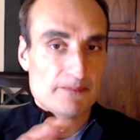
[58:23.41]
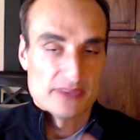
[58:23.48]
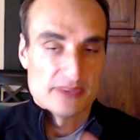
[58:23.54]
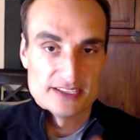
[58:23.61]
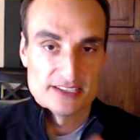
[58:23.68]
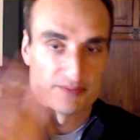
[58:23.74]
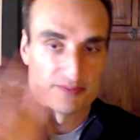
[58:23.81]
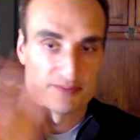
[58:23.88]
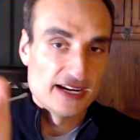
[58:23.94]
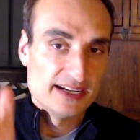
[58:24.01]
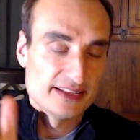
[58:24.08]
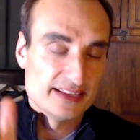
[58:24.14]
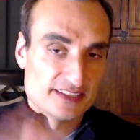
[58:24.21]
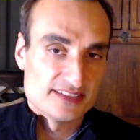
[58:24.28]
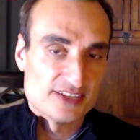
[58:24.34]
It's sprayed
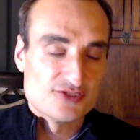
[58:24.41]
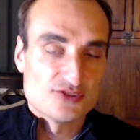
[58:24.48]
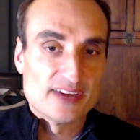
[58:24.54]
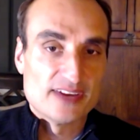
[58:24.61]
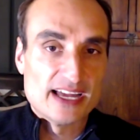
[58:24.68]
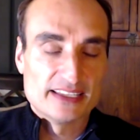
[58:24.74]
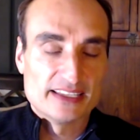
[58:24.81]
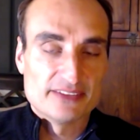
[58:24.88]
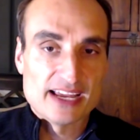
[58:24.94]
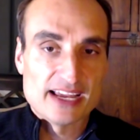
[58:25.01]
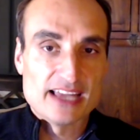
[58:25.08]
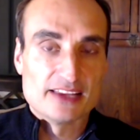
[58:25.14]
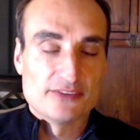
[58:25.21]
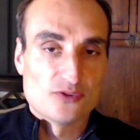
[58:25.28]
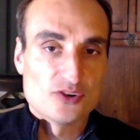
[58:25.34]
in the Central Valley of
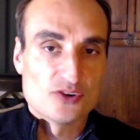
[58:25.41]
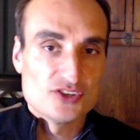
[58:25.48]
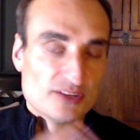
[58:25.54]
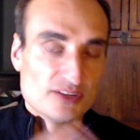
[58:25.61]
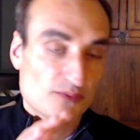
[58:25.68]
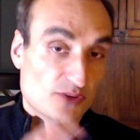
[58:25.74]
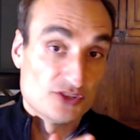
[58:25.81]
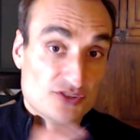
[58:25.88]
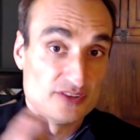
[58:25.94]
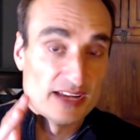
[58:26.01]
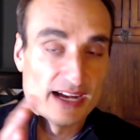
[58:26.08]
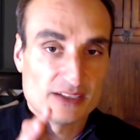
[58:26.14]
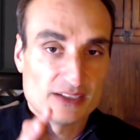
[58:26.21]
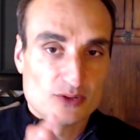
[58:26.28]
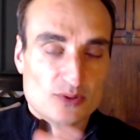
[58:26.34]
California, which
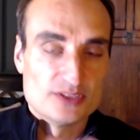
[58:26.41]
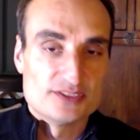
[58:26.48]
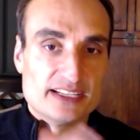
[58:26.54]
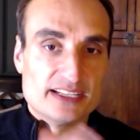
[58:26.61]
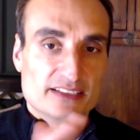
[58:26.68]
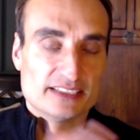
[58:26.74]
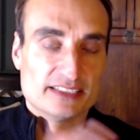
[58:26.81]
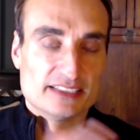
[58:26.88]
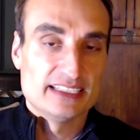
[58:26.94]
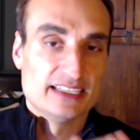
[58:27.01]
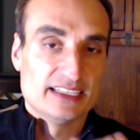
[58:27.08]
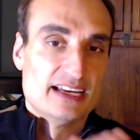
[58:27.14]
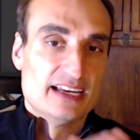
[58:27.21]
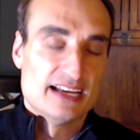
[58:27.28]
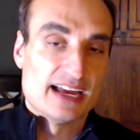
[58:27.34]
not coincidentally,
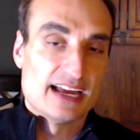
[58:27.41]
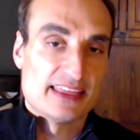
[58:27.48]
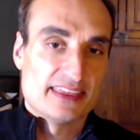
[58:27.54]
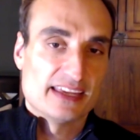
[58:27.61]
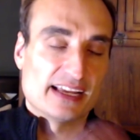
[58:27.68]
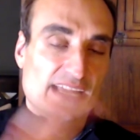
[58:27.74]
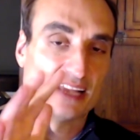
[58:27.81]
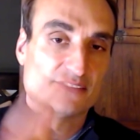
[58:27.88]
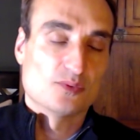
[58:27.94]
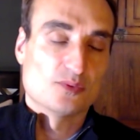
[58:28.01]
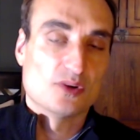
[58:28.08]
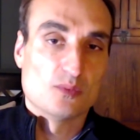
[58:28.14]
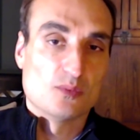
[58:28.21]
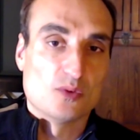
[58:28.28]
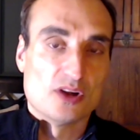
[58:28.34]
I think has
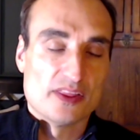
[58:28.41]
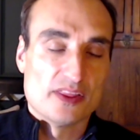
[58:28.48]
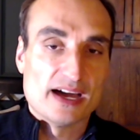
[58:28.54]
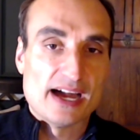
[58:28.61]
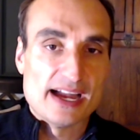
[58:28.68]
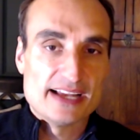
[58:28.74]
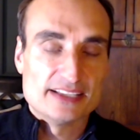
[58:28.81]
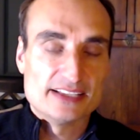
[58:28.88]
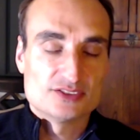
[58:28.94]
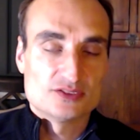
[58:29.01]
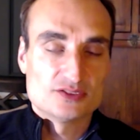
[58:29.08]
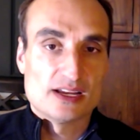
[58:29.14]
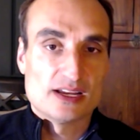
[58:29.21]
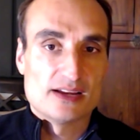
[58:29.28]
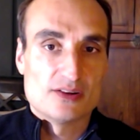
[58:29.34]
one of the highest
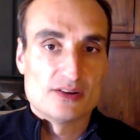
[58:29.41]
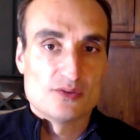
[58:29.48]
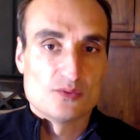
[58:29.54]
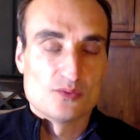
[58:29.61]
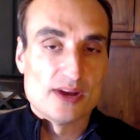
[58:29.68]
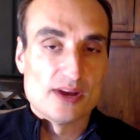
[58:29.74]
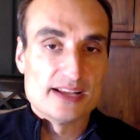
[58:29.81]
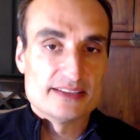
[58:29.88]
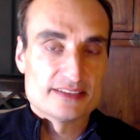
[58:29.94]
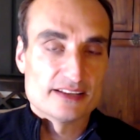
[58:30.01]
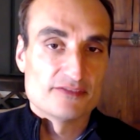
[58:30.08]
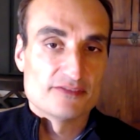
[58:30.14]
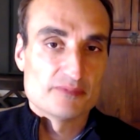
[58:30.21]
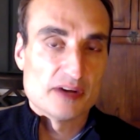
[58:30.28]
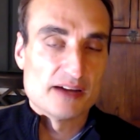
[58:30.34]
rates
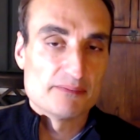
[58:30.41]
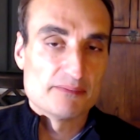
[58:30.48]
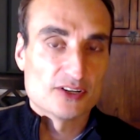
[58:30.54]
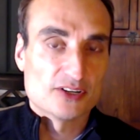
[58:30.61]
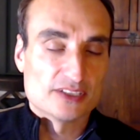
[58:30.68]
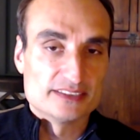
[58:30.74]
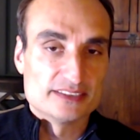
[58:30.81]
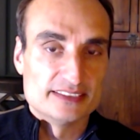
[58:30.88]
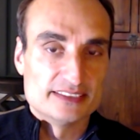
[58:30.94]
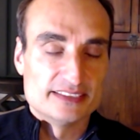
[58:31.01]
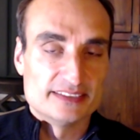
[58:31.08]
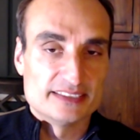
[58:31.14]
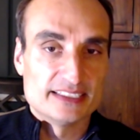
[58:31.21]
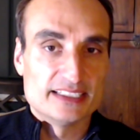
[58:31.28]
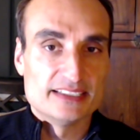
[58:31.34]
of Parkinson's
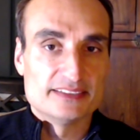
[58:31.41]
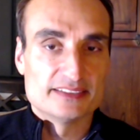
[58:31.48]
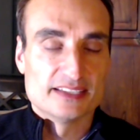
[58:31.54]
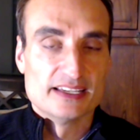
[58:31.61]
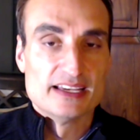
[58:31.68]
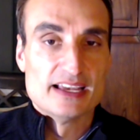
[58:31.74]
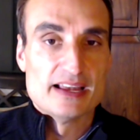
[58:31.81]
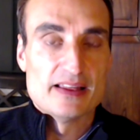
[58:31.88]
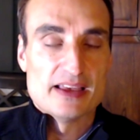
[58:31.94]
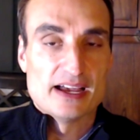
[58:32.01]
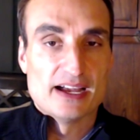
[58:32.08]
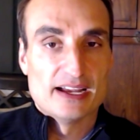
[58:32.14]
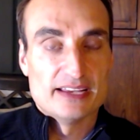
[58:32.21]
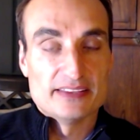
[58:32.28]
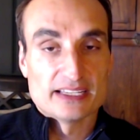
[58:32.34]
disease
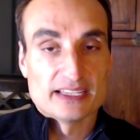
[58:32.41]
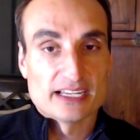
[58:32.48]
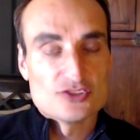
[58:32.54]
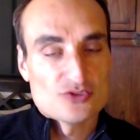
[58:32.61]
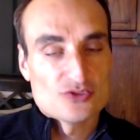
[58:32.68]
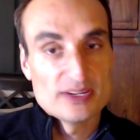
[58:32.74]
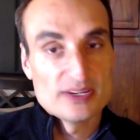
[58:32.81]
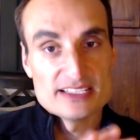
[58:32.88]
in the country.